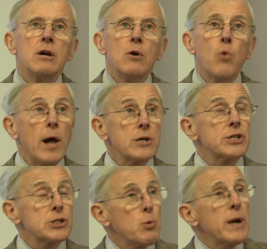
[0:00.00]
while
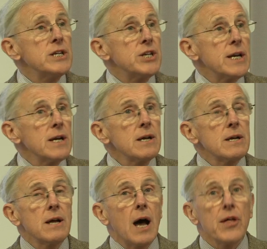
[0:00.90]
dissuading
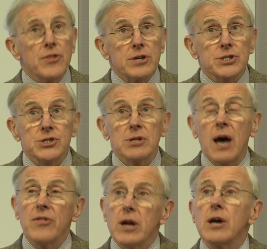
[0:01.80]

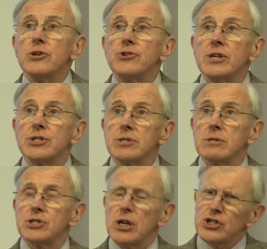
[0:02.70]
other countries,
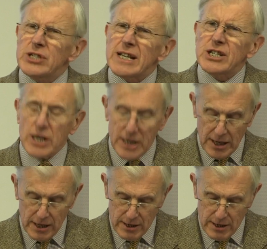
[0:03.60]
such as Italy,